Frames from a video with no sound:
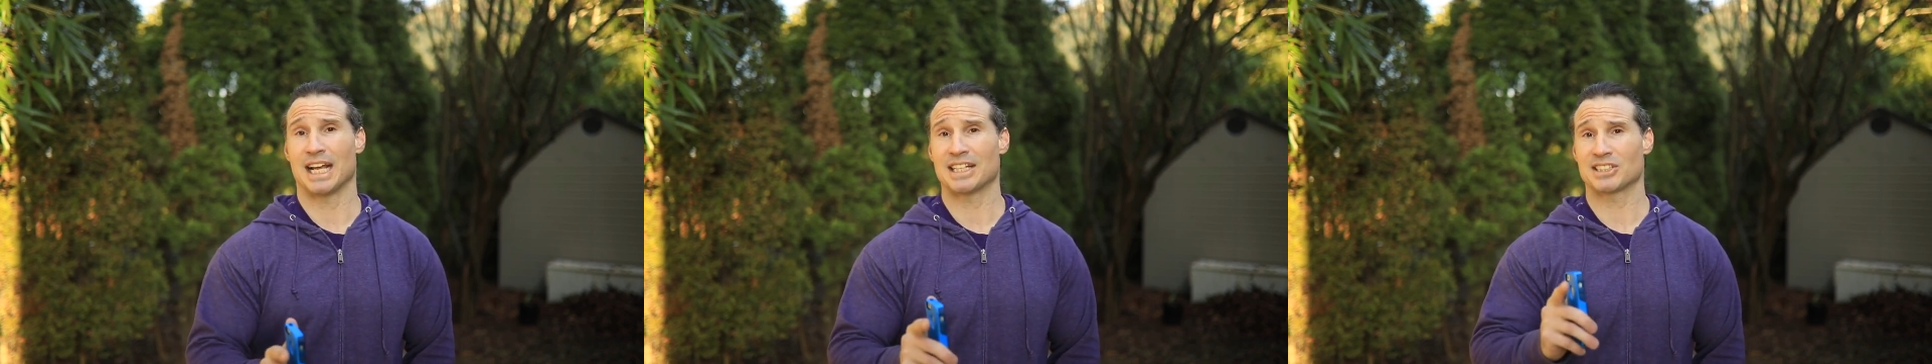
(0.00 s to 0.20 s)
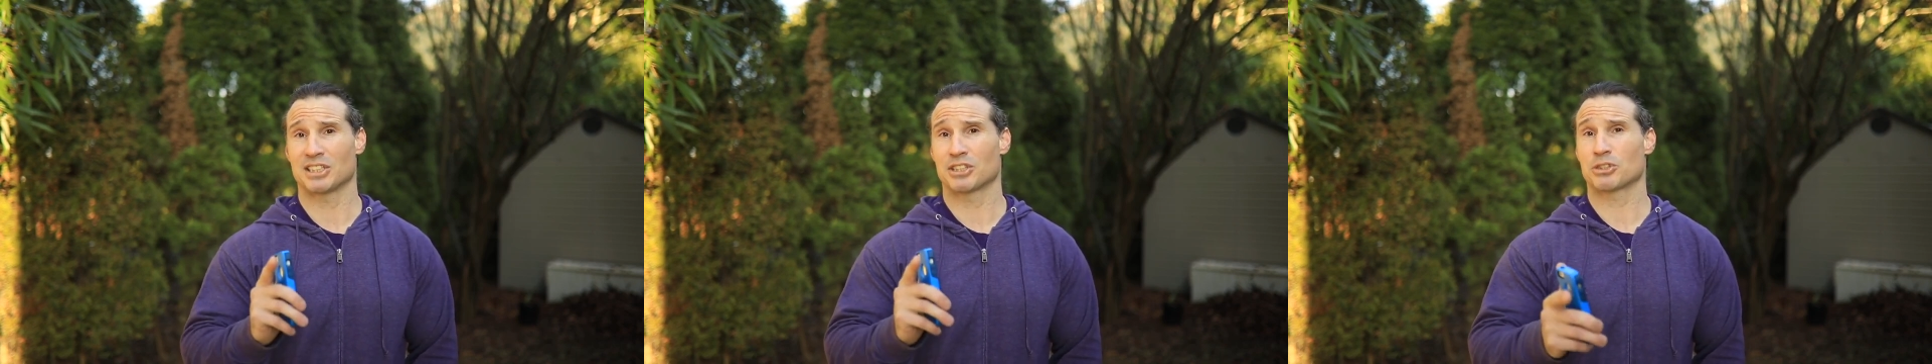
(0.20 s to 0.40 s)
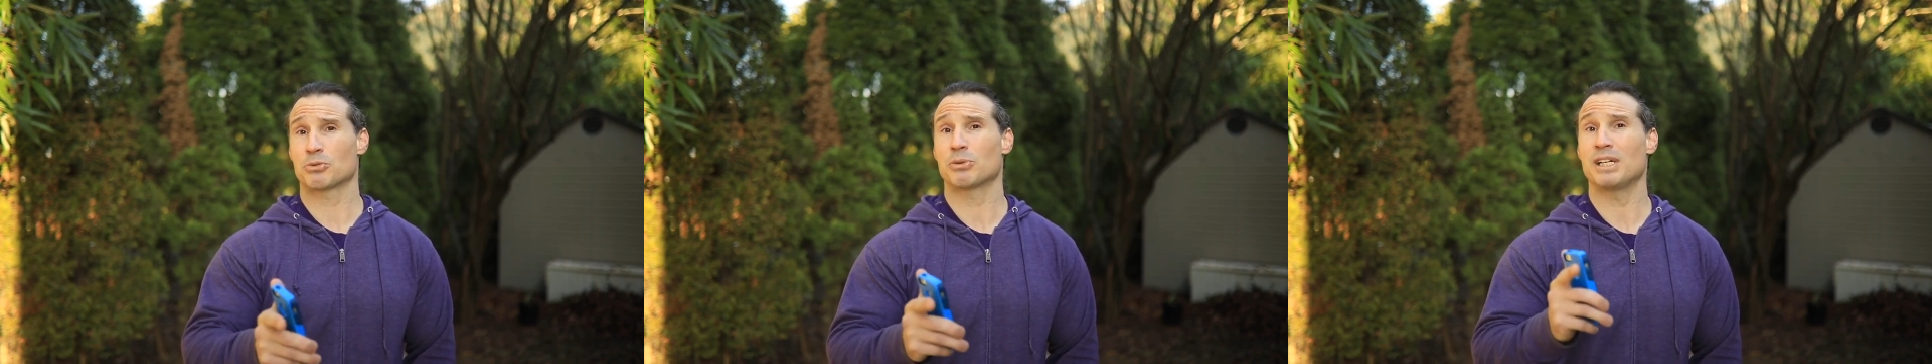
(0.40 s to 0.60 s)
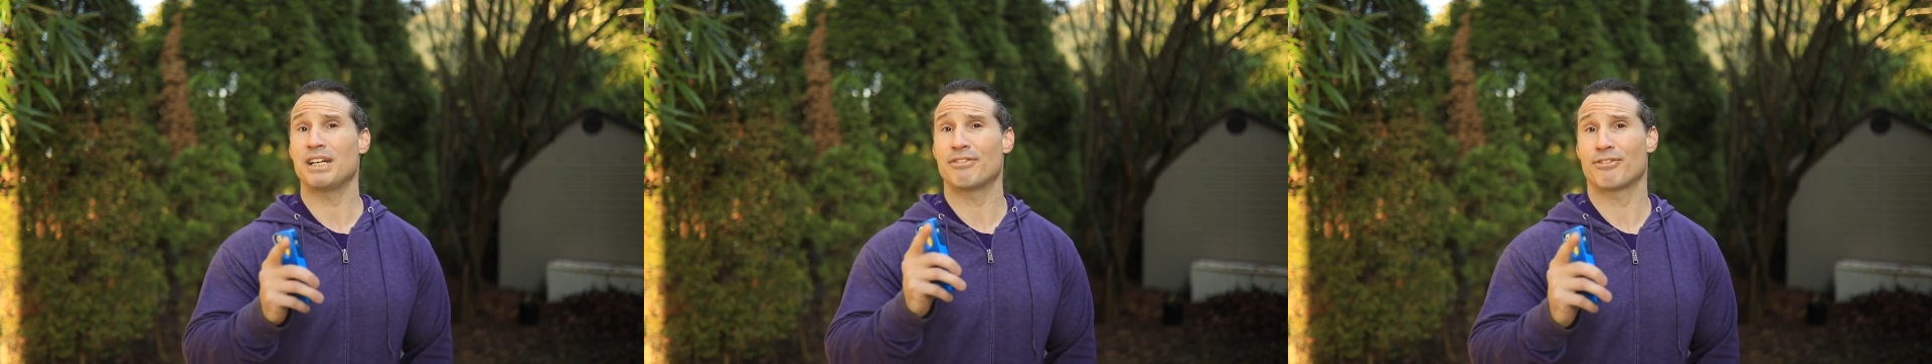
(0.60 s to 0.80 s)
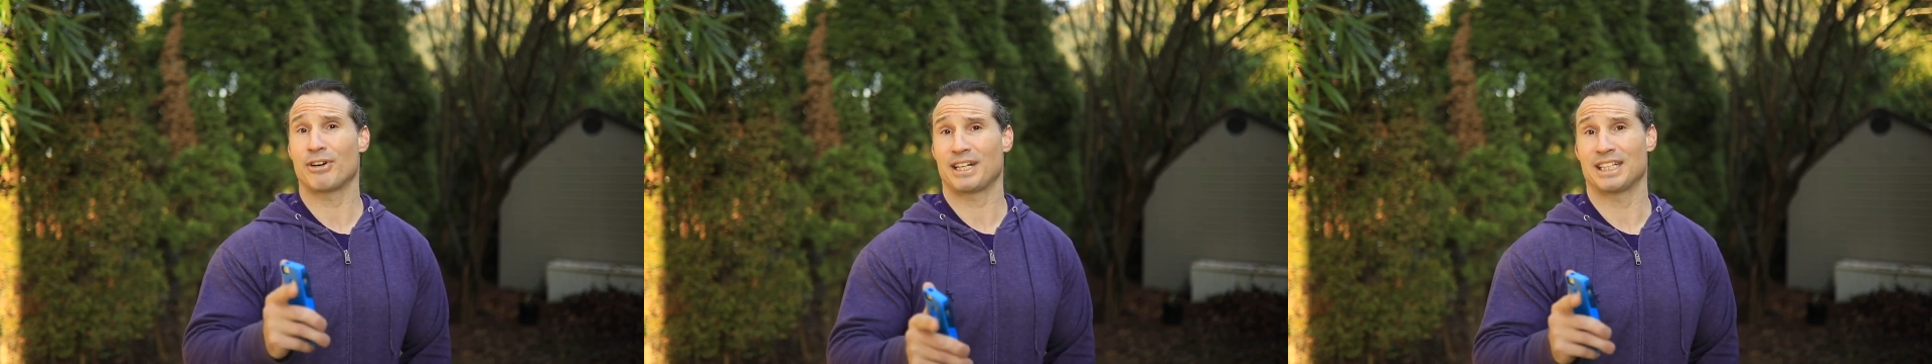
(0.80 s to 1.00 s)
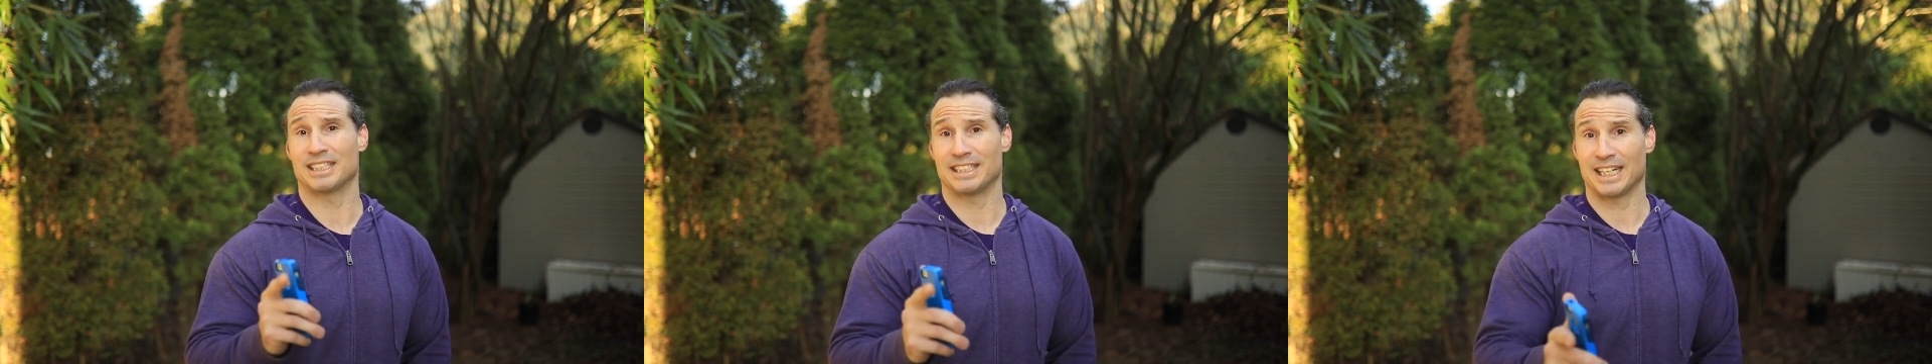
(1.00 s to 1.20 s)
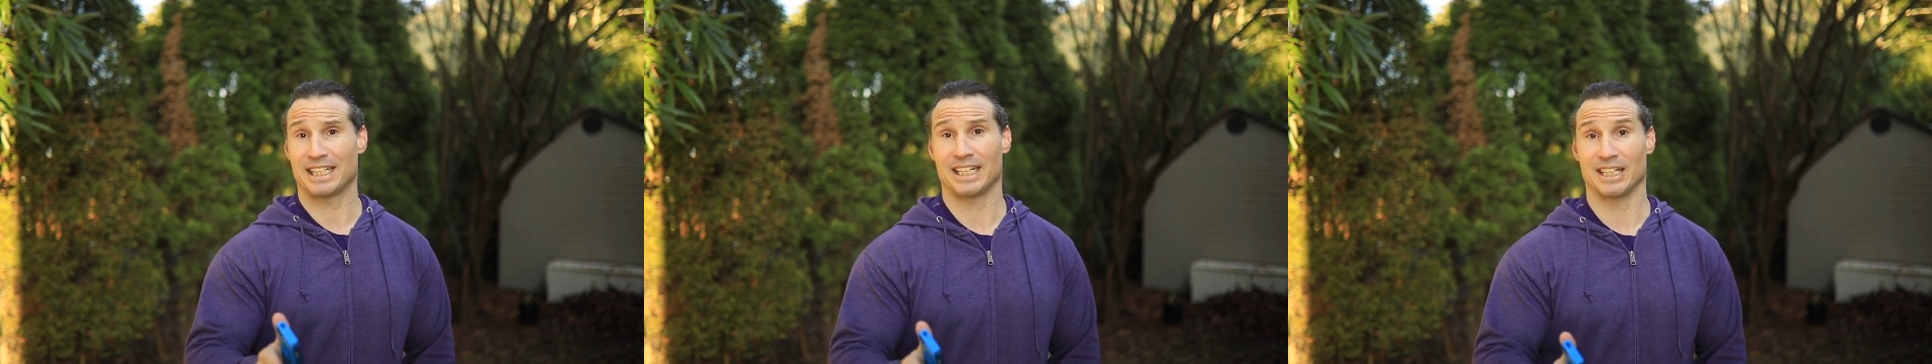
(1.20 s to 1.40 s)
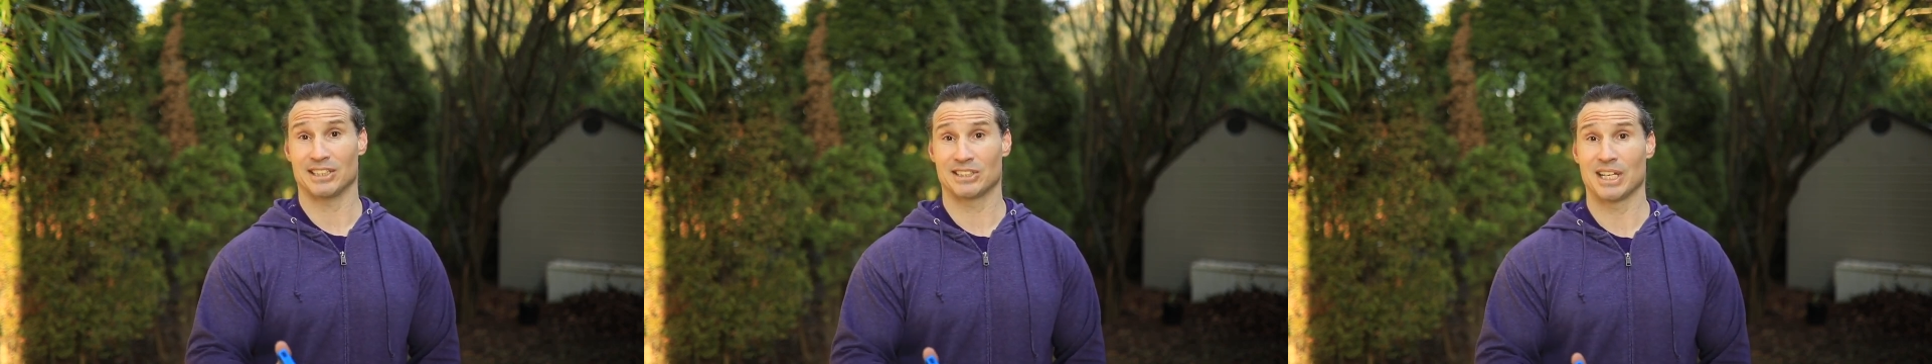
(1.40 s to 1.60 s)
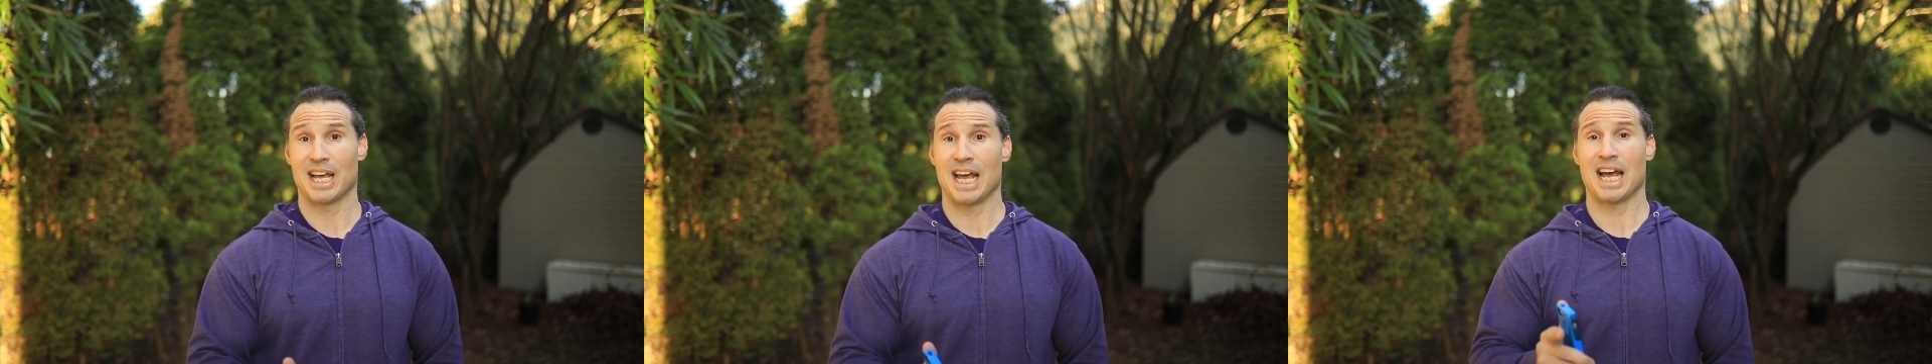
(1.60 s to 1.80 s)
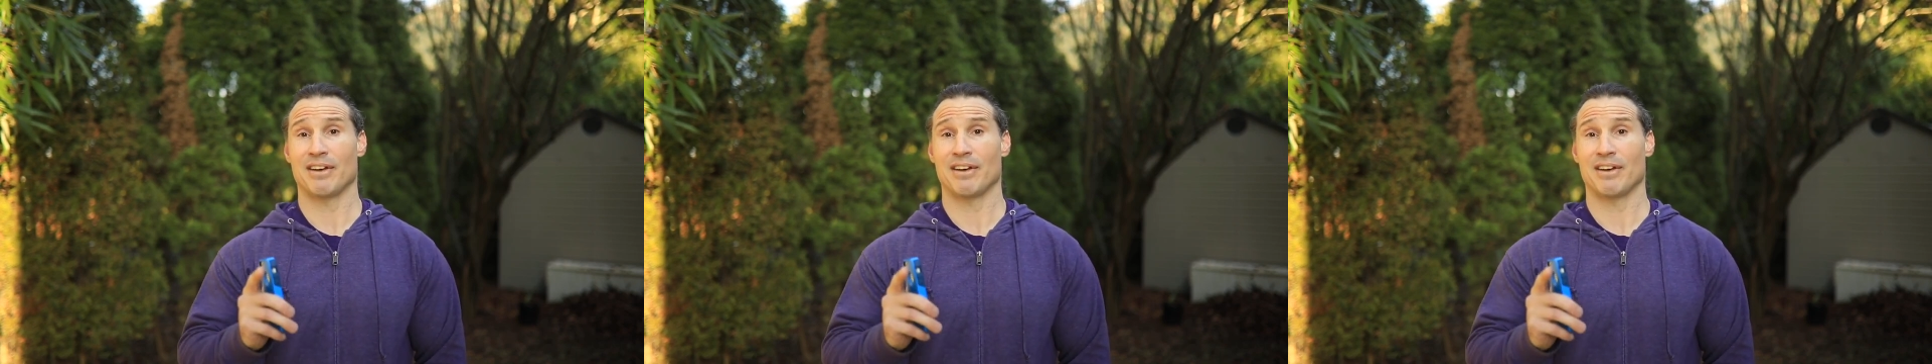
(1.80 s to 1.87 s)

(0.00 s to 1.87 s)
lasted three frickin' decades.